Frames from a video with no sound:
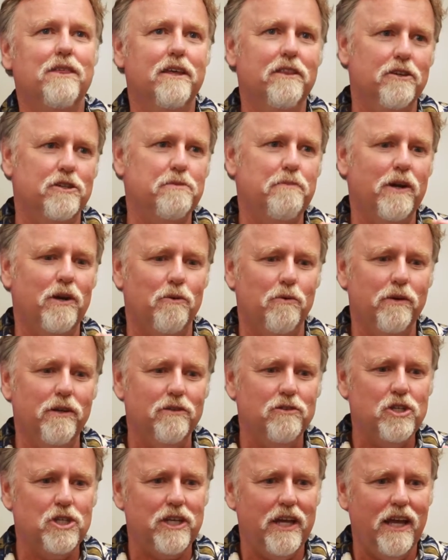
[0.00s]
think there's been a
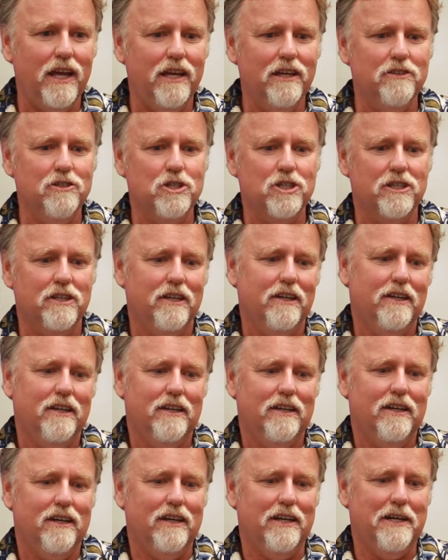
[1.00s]
real change
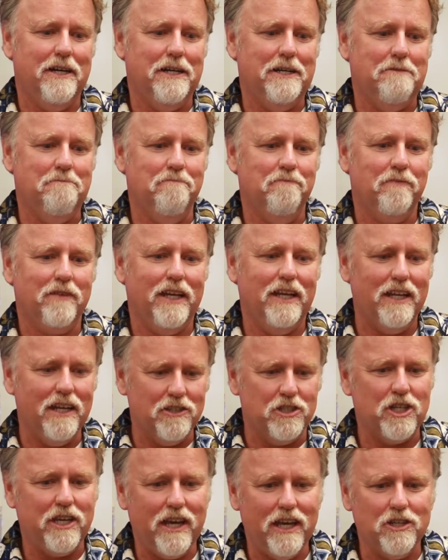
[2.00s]
in
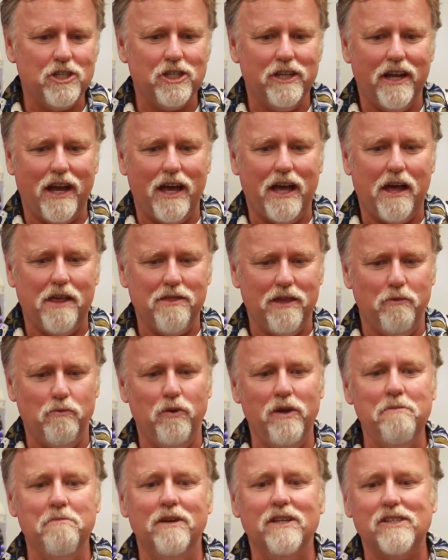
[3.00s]
education. I think
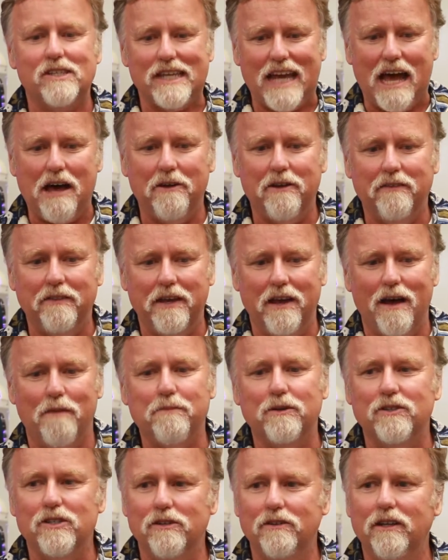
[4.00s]
we missed out on the
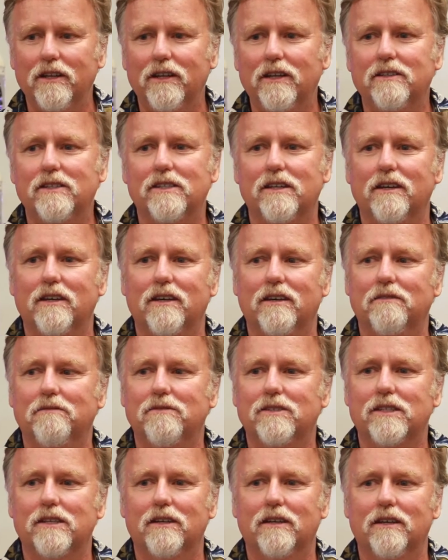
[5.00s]
opportunity
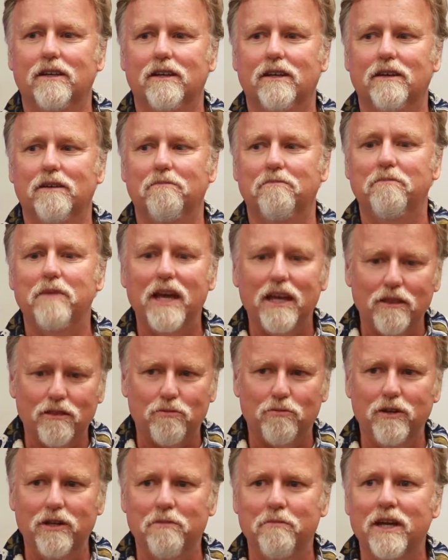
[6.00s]
to make
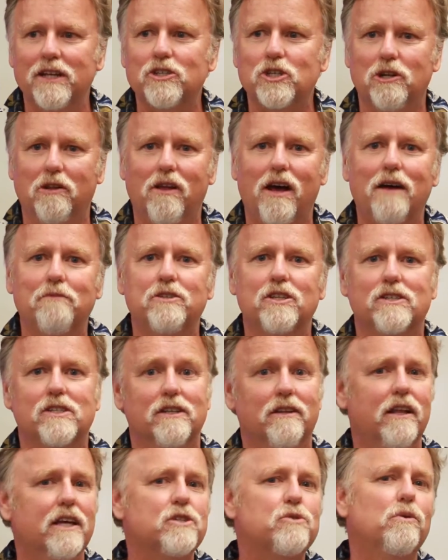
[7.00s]
three-dimensional objects
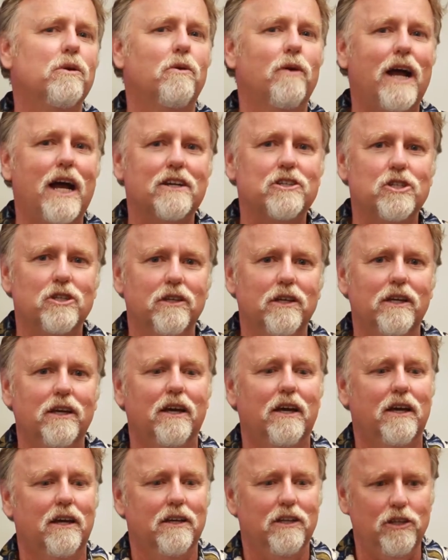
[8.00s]
unless we were actually
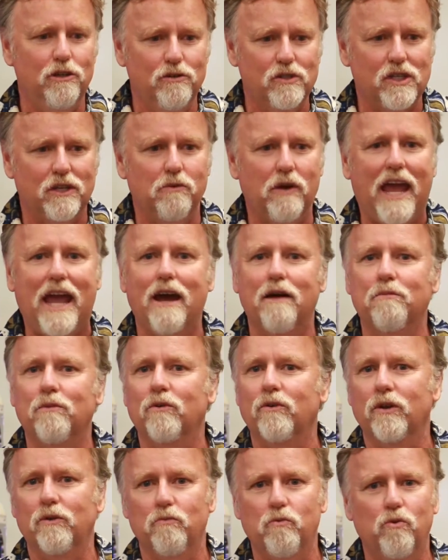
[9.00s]
using
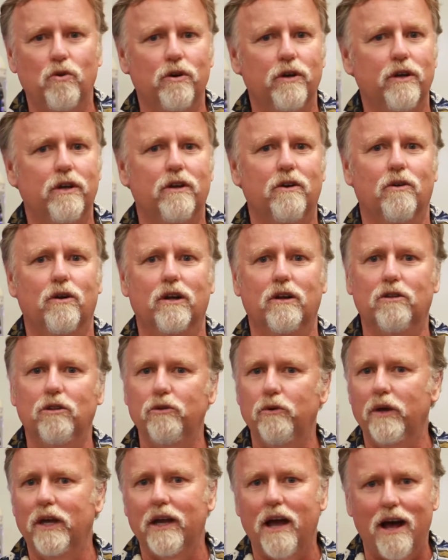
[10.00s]
hammer and wood or
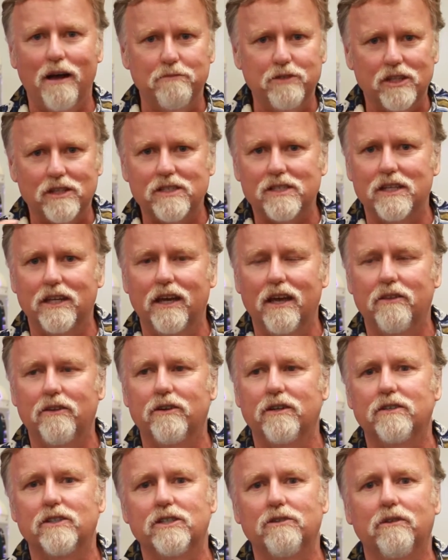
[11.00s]
gluing objects together
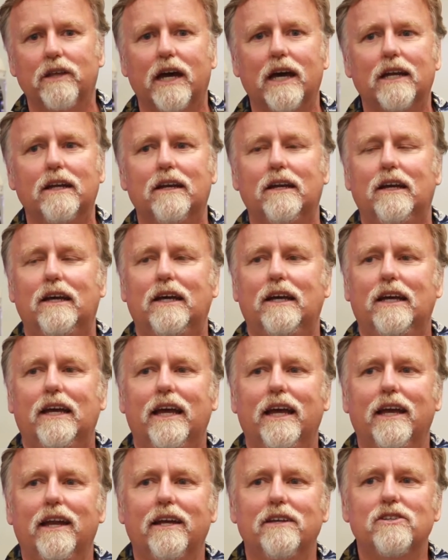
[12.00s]
to do that.
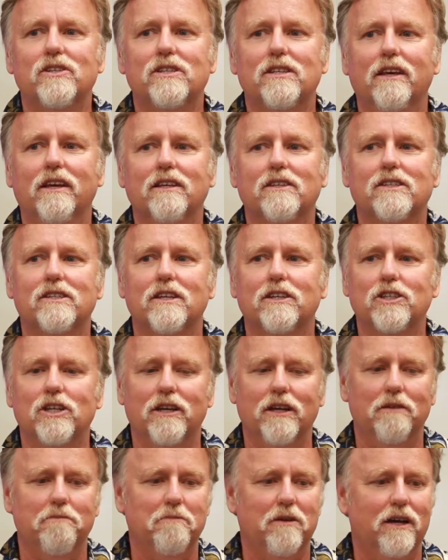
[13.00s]
And I just think it's such
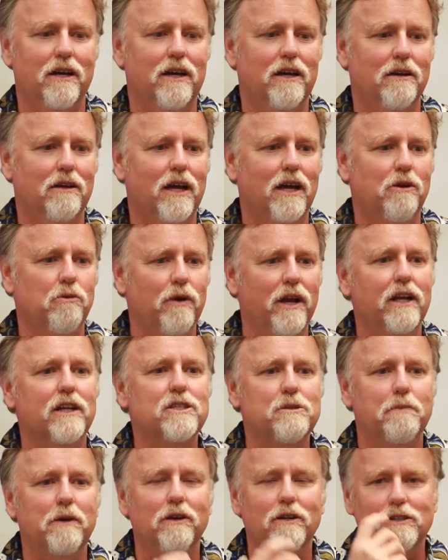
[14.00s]
a great
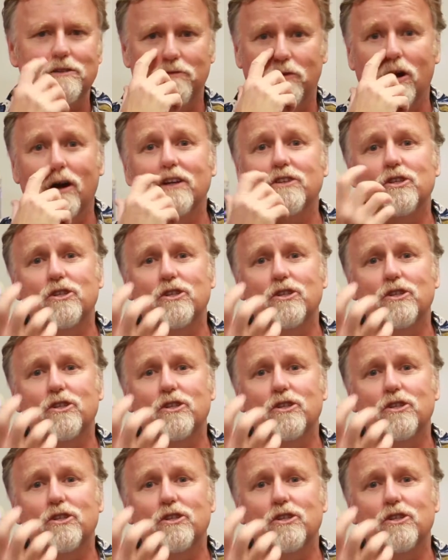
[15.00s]
experience for our